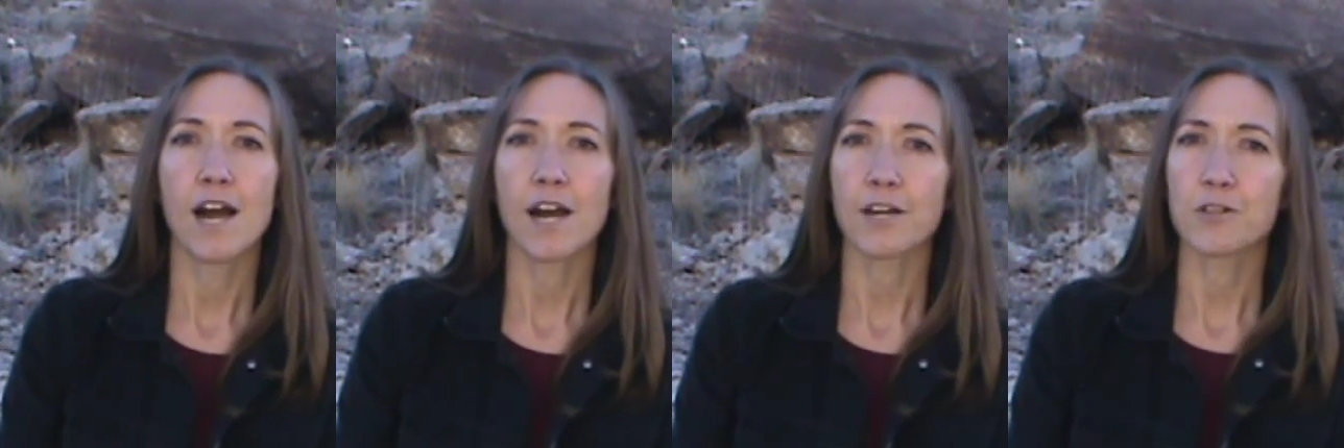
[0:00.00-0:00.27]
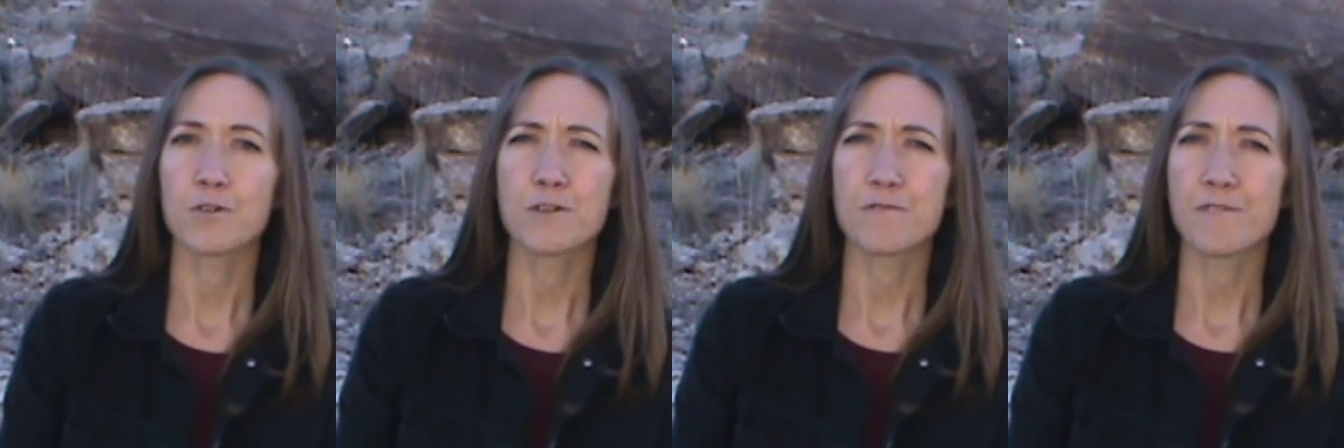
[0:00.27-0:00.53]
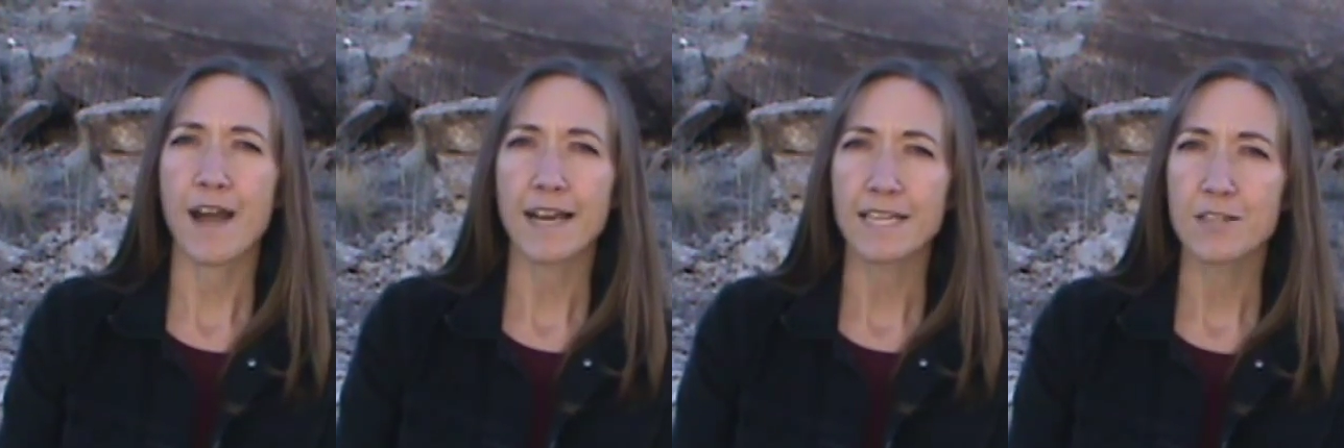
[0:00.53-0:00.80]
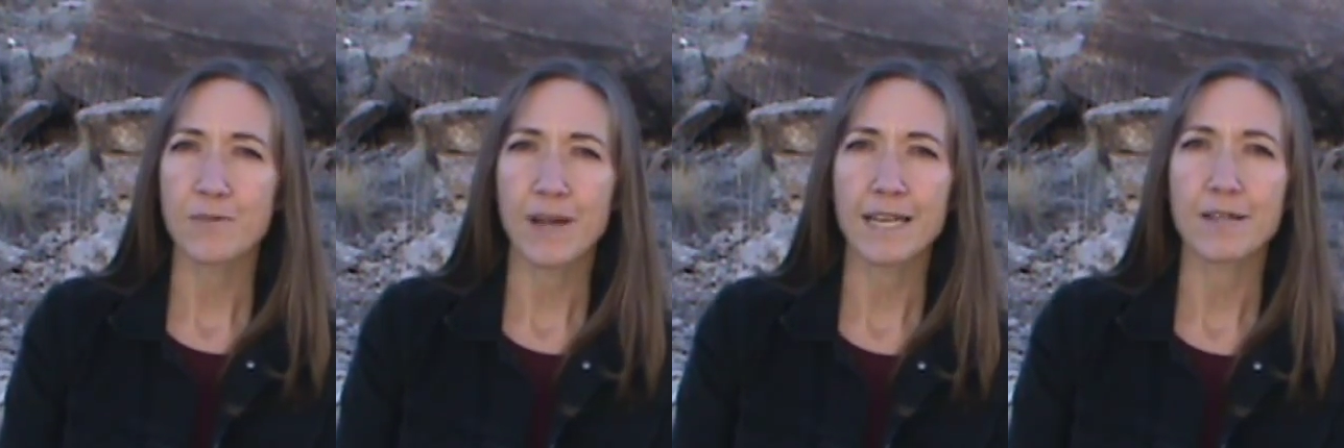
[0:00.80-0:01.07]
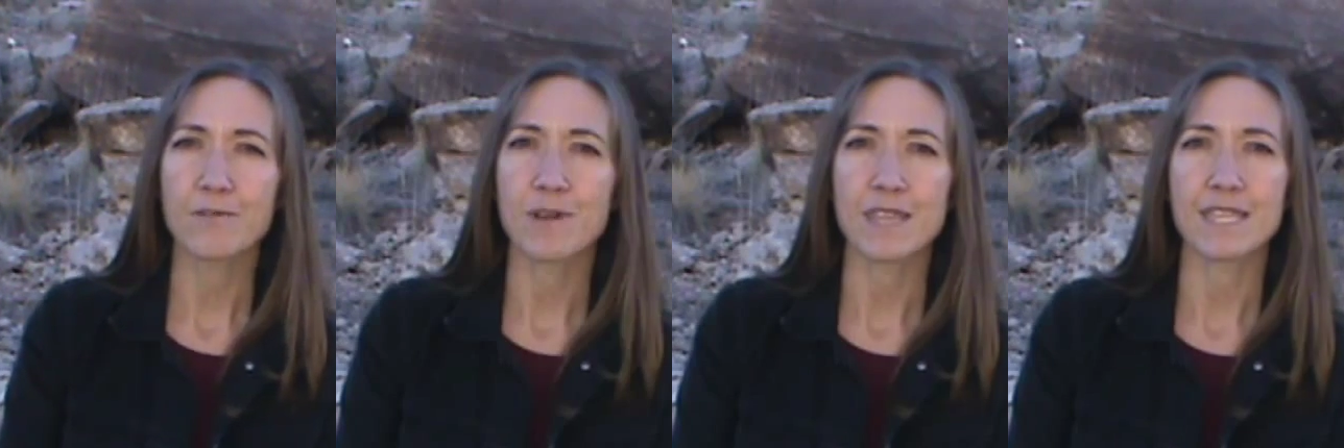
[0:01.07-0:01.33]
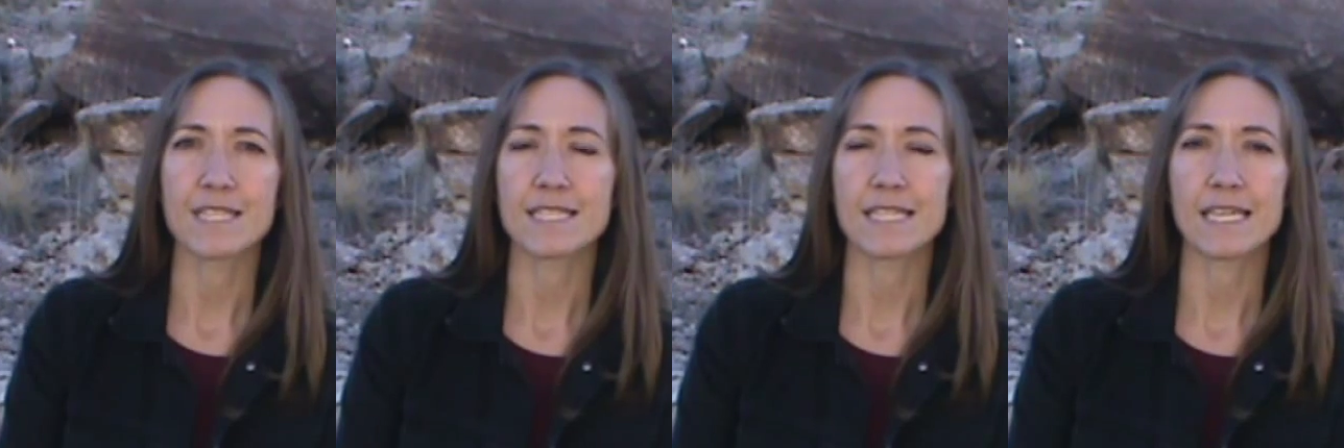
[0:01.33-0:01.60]
Are you evacuating with
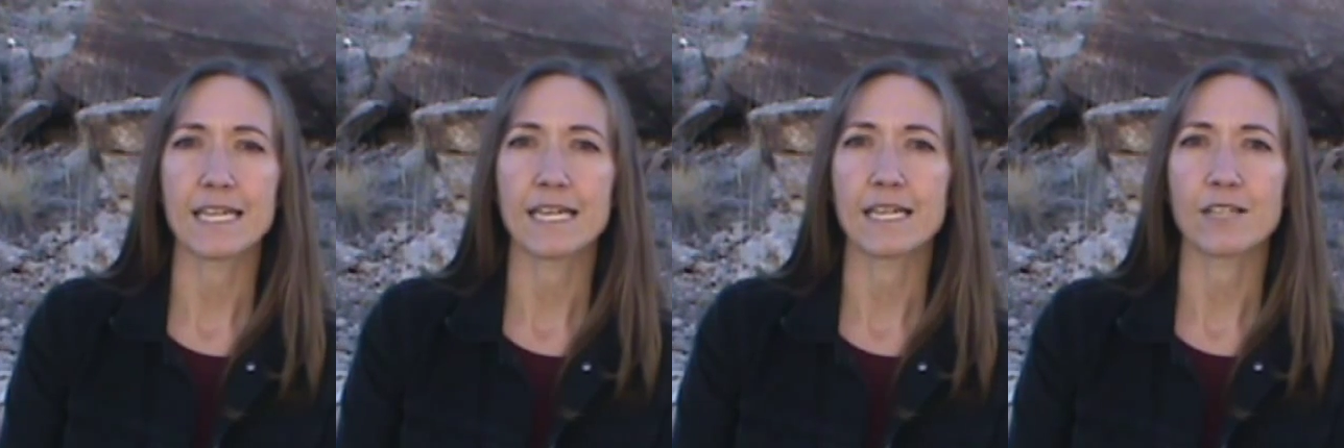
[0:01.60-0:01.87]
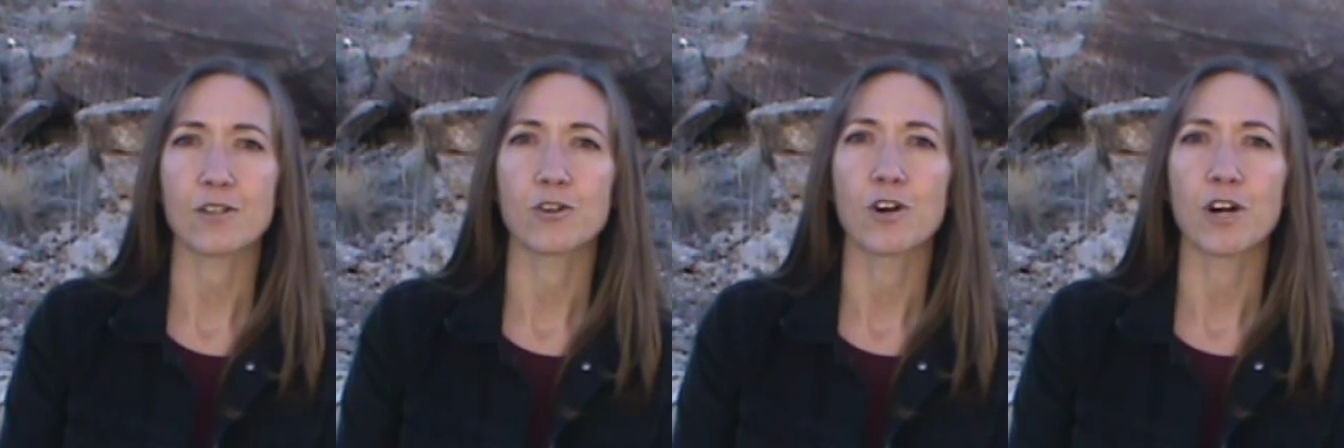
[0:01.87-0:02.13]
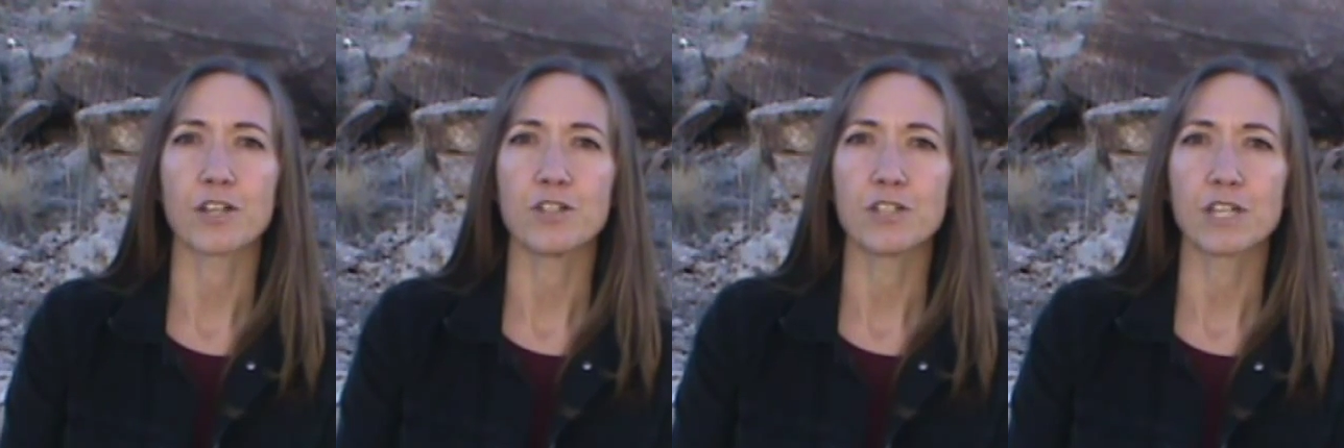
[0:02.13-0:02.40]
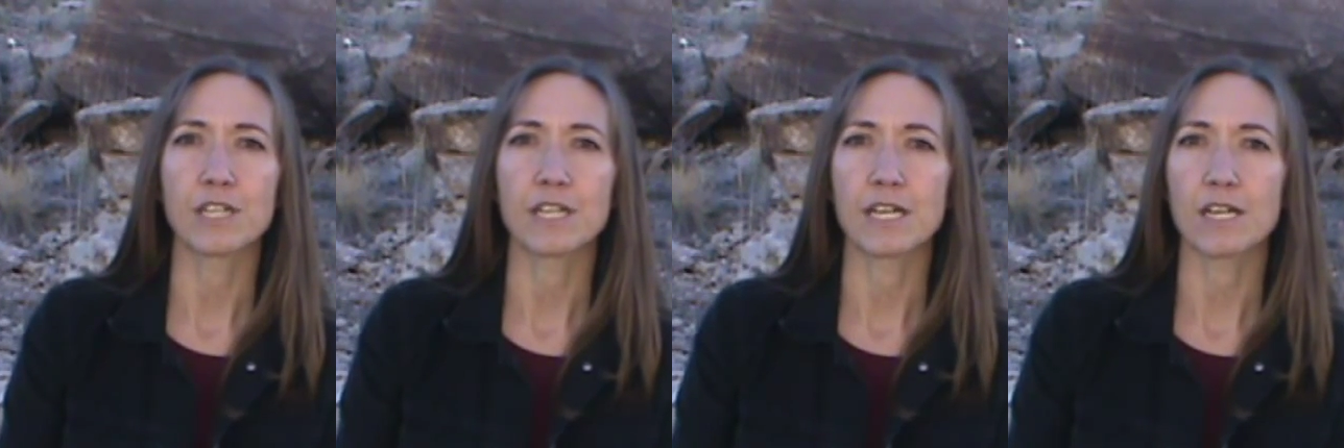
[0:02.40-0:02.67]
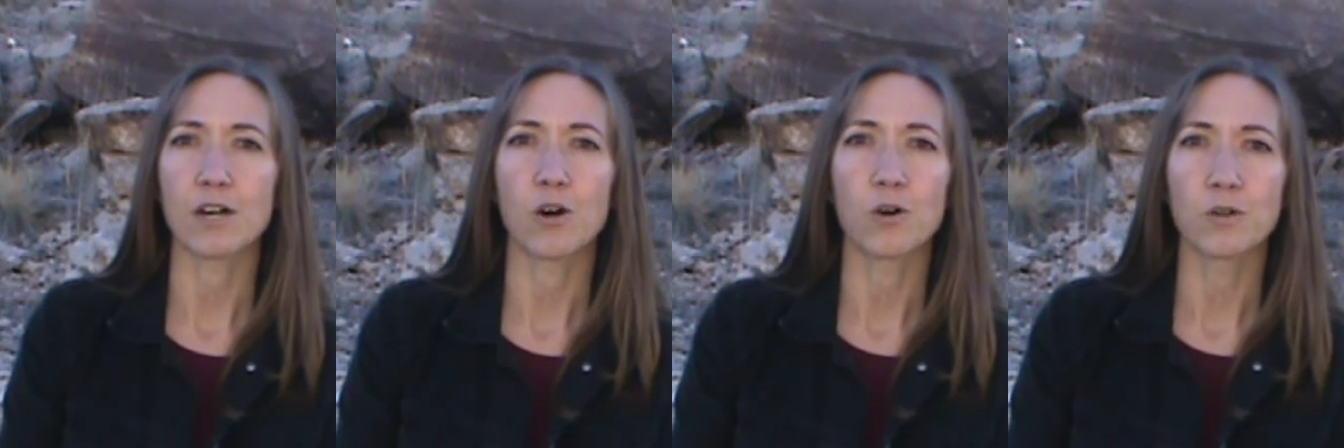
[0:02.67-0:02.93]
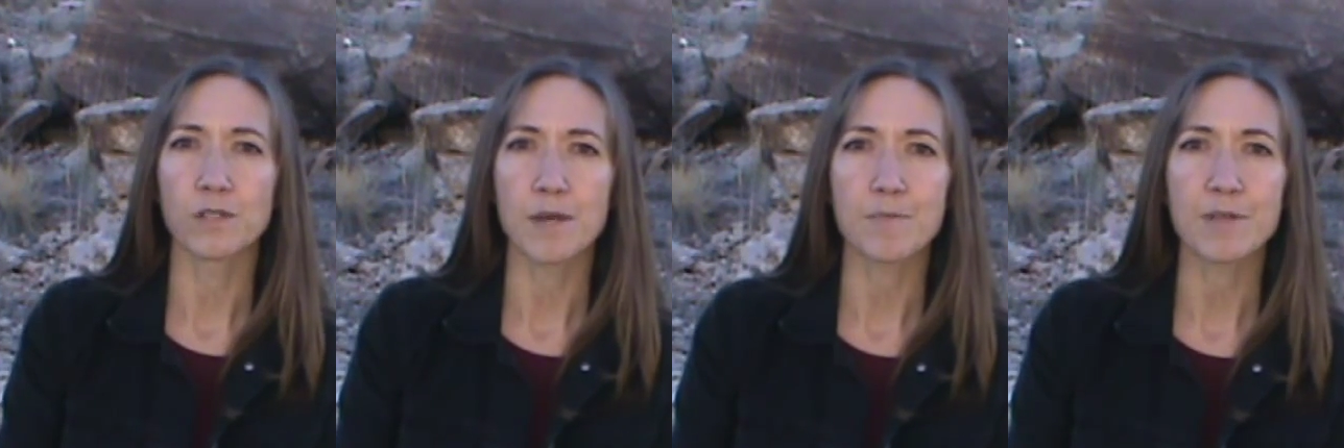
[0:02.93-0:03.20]
this kit, or are you going to
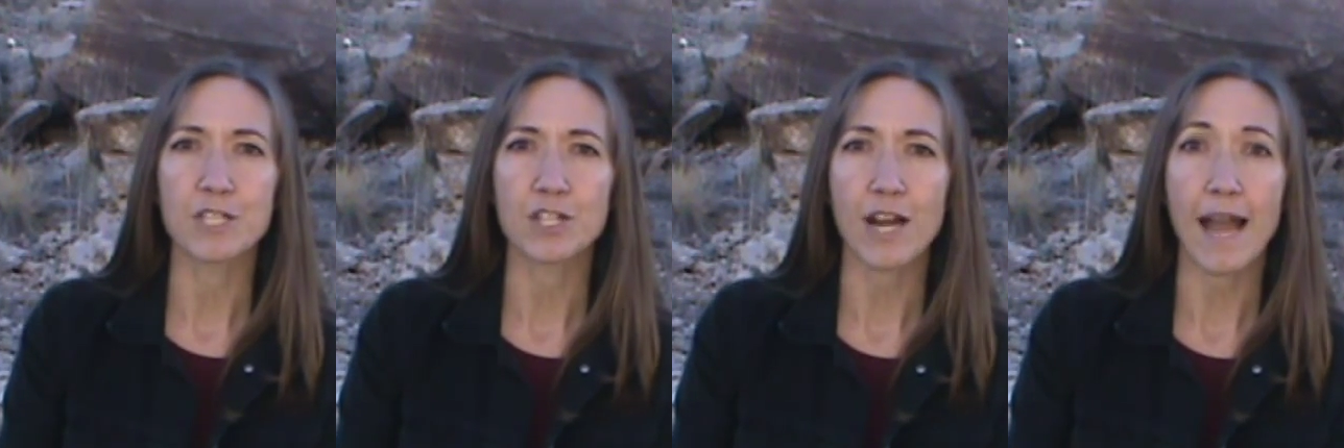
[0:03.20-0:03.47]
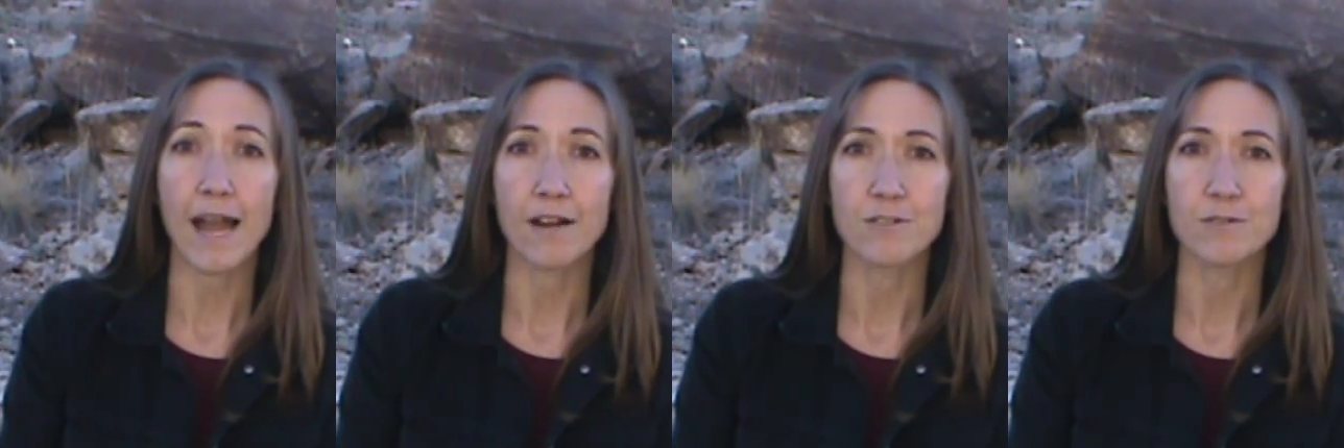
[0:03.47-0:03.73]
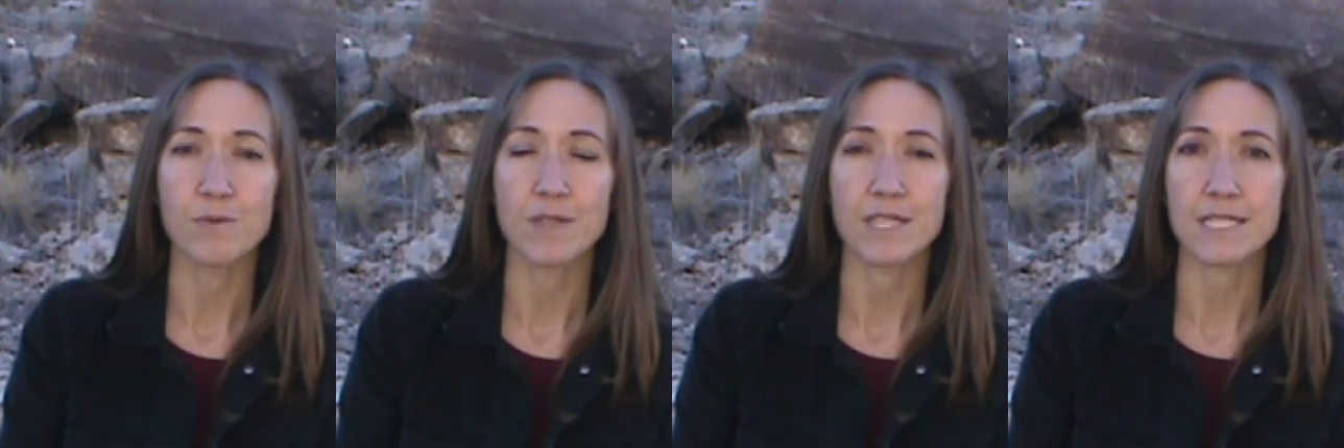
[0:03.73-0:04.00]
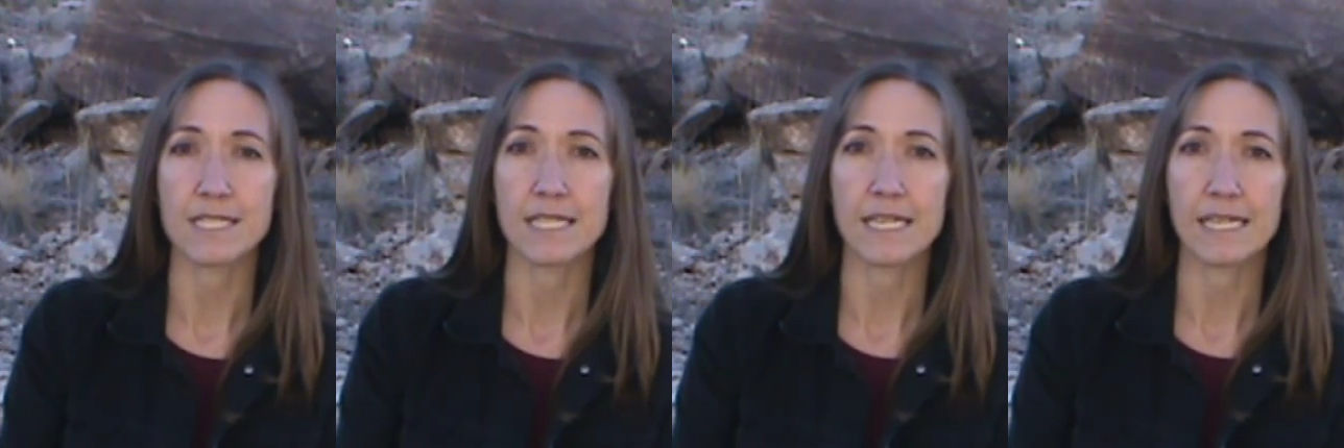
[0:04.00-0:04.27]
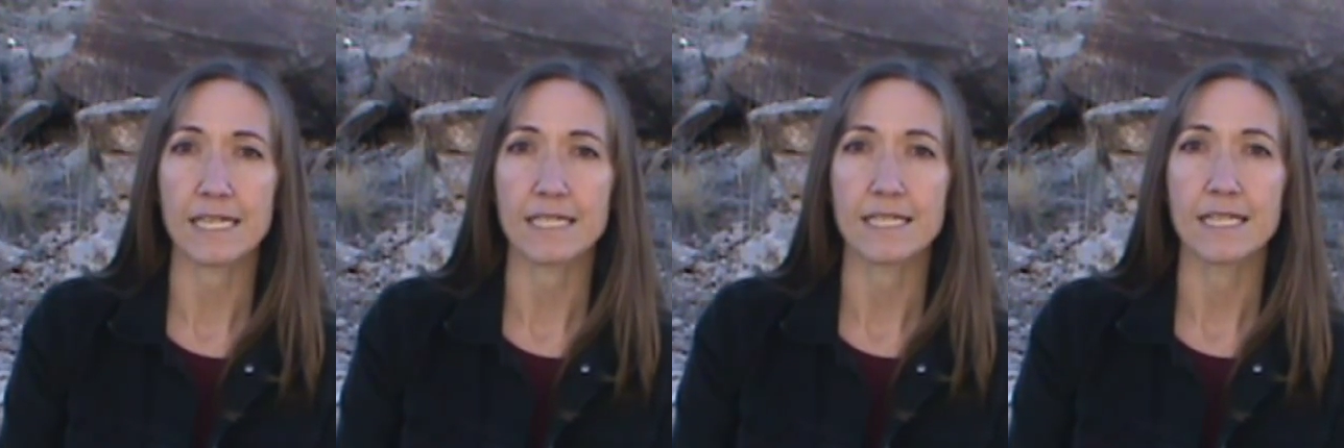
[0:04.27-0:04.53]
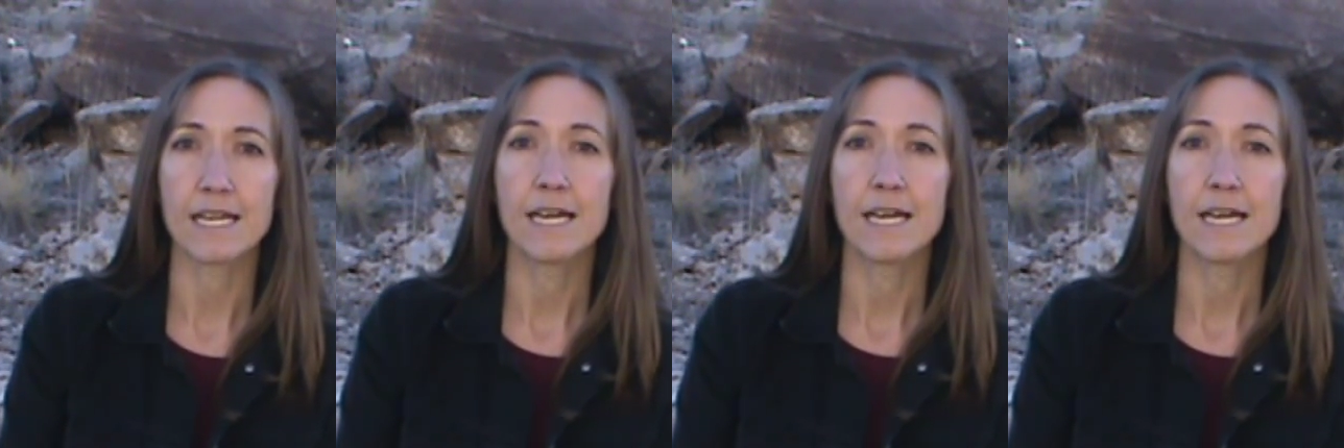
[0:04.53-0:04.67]
hold up in your house with this kit?